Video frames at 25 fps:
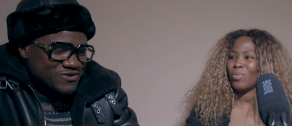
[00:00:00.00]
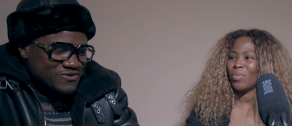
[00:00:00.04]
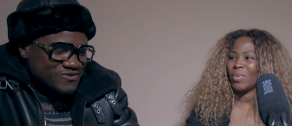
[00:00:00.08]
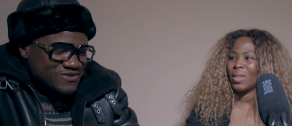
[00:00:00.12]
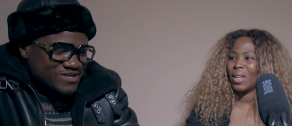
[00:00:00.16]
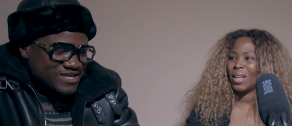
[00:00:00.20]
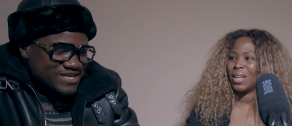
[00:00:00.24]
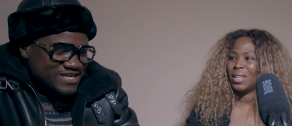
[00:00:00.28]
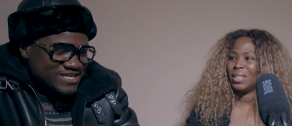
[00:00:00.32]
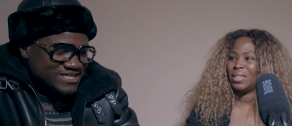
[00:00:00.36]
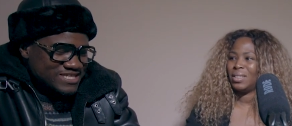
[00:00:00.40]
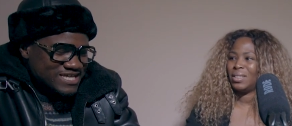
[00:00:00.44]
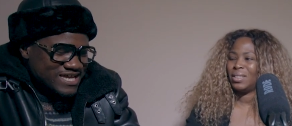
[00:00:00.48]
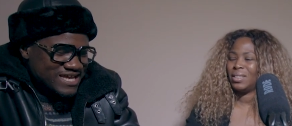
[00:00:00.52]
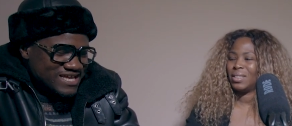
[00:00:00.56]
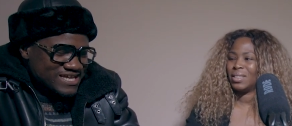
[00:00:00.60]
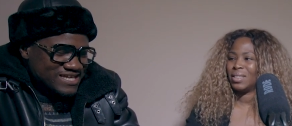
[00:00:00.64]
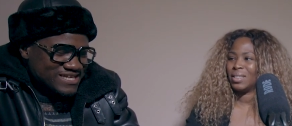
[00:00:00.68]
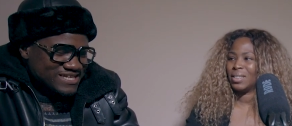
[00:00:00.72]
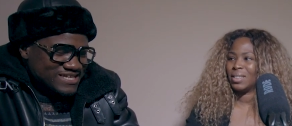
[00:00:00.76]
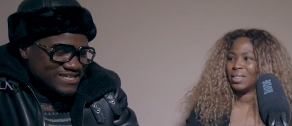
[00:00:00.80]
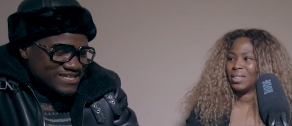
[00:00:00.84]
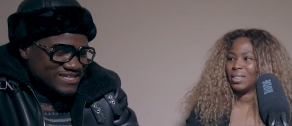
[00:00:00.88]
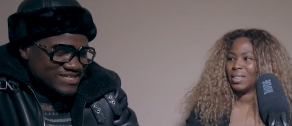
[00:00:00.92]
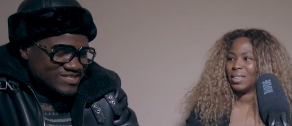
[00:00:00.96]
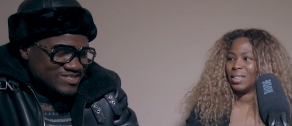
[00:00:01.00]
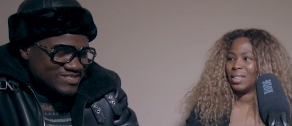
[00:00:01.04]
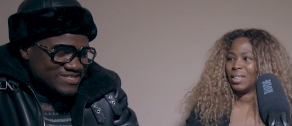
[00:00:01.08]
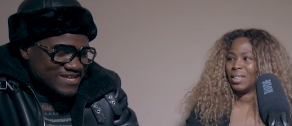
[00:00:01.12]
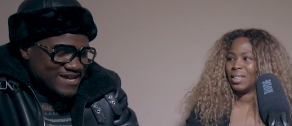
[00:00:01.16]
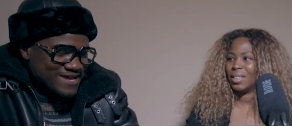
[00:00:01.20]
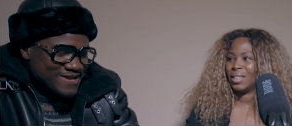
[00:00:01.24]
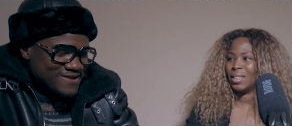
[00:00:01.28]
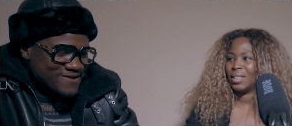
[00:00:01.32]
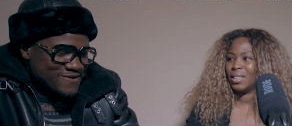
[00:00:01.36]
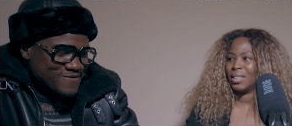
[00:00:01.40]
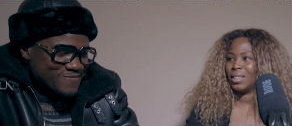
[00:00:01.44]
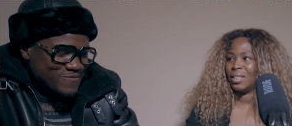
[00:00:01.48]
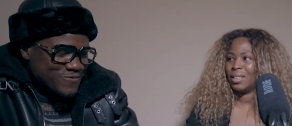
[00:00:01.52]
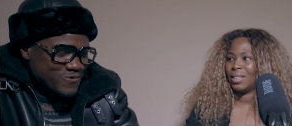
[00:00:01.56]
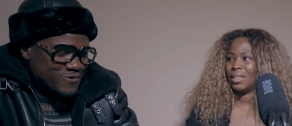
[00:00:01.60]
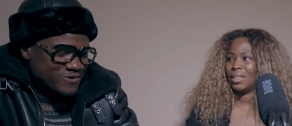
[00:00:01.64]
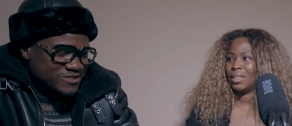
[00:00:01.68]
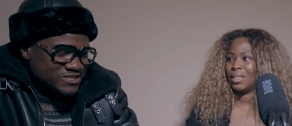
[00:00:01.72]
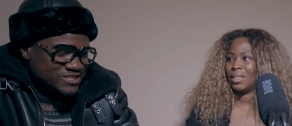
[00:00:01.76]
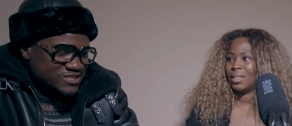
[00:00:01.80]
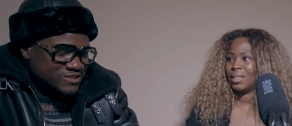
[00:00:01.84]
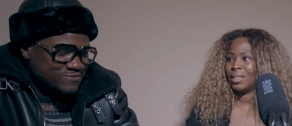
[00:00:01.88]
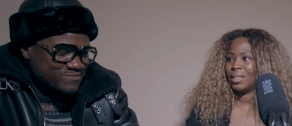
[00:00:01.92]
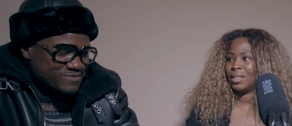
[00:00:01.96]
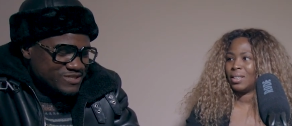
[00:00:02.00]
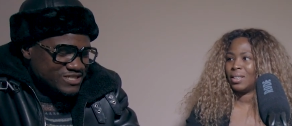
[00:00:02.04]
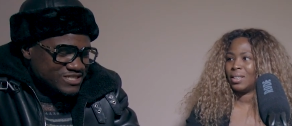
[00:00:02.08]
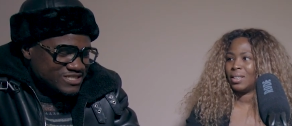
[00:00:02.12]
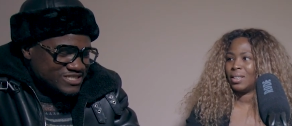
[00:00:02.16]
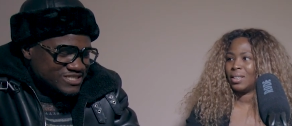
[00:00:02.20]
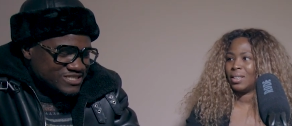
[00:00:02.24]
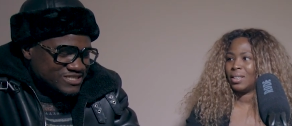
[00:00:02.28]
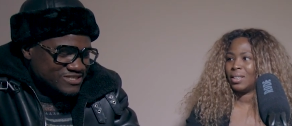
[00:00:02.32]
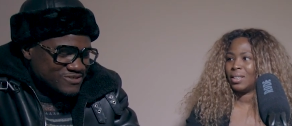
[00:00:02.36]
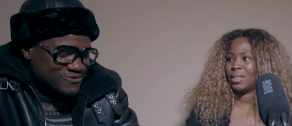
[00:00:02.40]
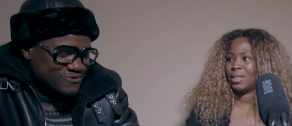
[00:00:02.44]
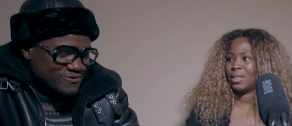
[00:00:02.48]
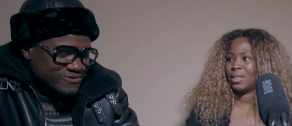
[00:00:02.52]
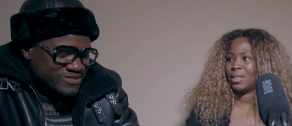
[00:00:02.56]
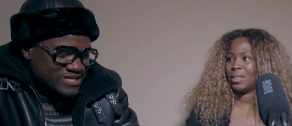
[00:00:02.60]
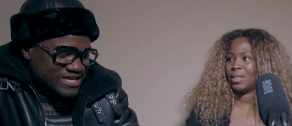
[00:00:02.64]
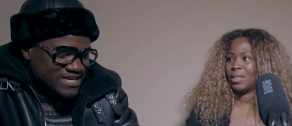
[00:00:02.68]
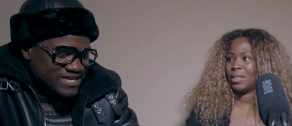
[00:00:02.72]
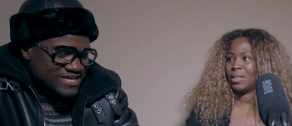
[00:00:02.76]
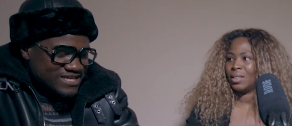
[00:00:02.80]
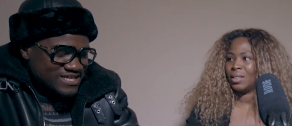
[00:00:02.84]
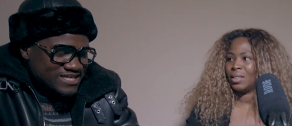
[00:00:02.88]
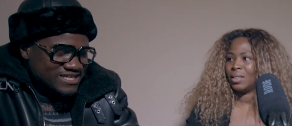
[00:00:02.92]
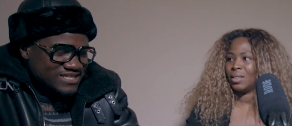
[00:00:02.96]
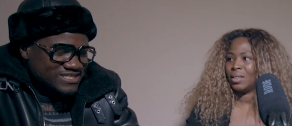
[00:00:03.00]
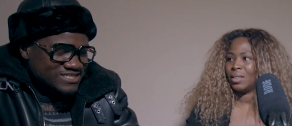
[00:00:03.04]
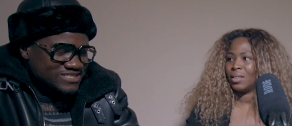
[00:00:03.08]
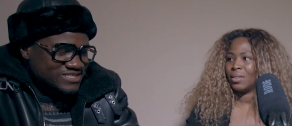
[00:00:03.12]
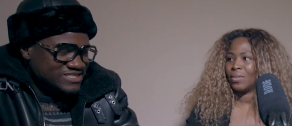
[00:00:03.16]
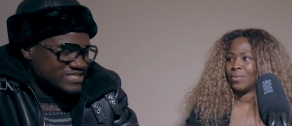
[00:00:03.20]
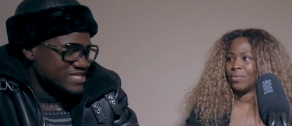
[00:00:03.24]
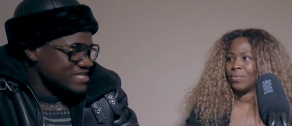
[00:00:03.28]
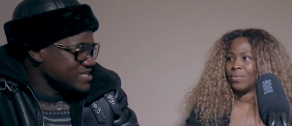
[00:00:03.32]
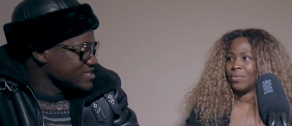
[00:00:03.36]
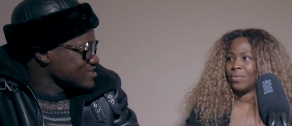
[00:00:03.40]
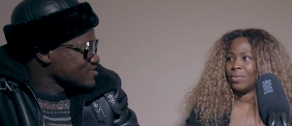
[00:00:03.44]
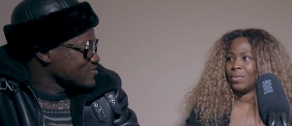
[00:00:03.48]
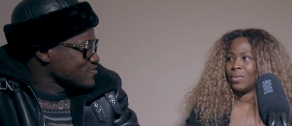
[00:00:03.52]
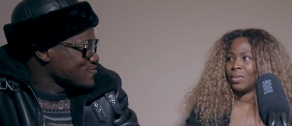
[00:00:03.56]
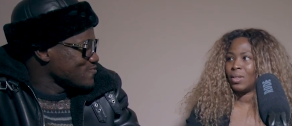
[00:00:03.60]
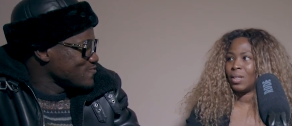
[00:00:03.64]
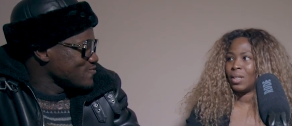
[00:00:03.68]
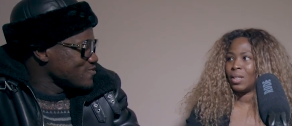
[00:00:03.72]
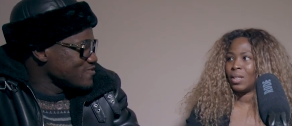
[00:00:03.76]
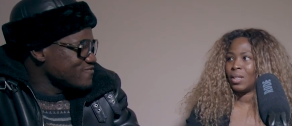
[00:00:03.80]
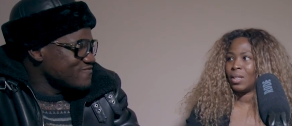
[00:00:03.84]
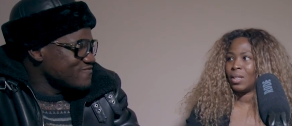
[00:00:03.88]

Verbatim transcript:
Speaker 1: real, yeah, that that um Queen's speech, all that, has taken her all